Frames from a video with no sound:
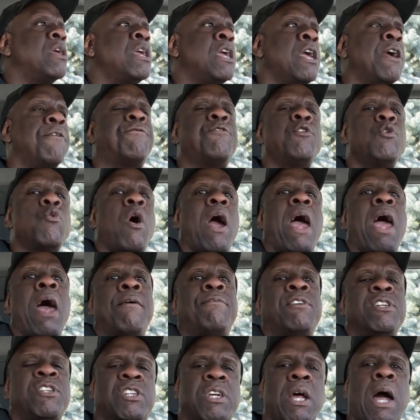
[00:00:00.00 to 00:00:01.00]
If you
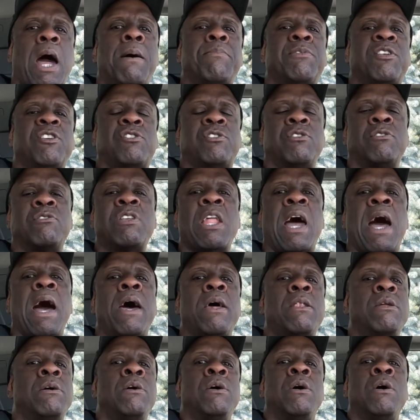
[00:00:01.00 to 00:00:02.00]
have a job that you're
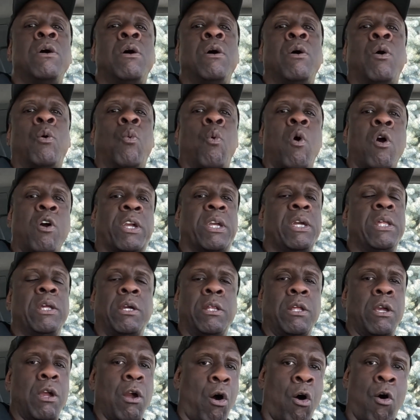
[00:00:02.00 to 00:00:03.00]
not working
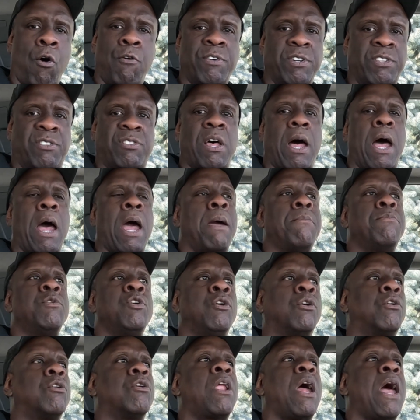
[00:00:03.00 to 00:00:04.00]
any overtime,
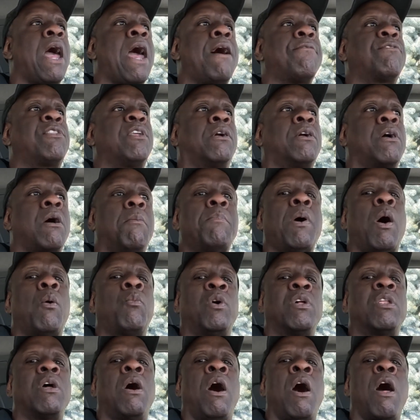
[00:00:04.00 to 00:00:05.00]
you're going to have to come up
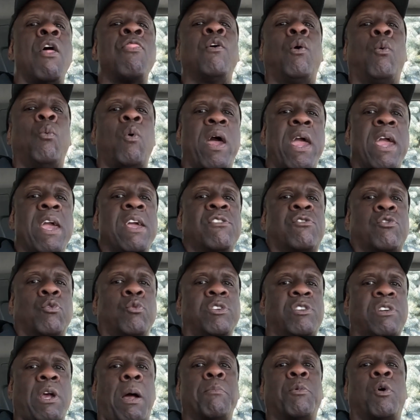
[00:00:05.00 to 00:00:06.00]
with other ways,
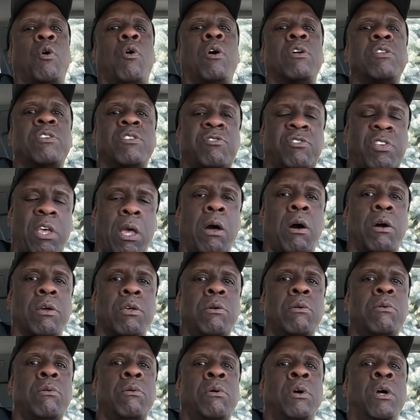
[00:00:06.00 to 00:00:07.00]
which I'm going to tell
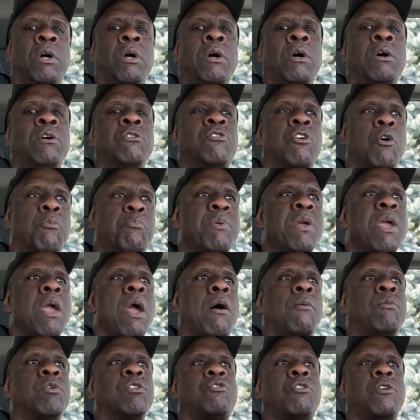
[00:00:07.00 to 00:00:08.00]
you, to be
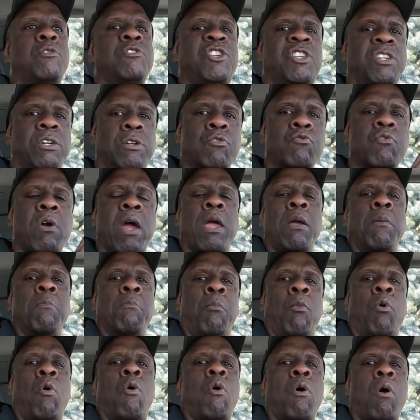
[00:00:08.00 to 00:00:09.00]
able to generate
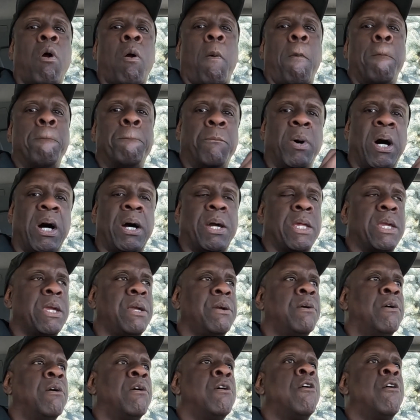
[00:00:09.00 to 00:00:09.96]
more money.